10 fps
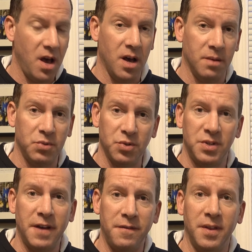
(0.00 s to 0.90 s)
Um, so
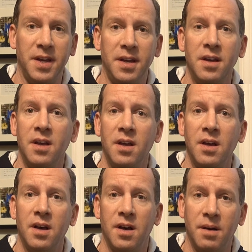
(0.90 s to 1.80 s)
definitely
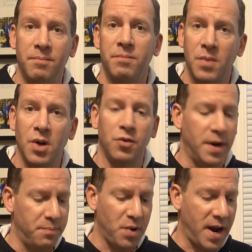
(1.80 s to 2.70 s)
um, a
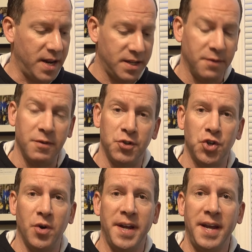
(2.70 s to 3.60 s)
great product. I've been
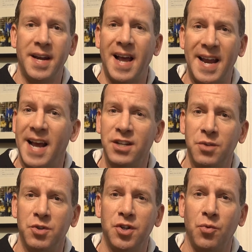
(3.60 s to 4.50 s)
enjoying it. I
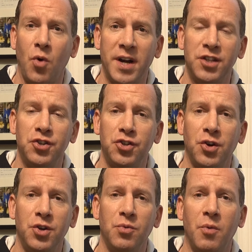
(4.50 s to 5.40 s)
actually was going to wanted to
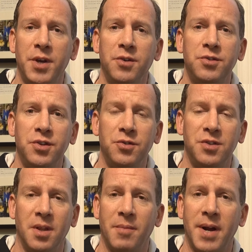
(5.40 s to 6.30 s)
show you what we used to use in the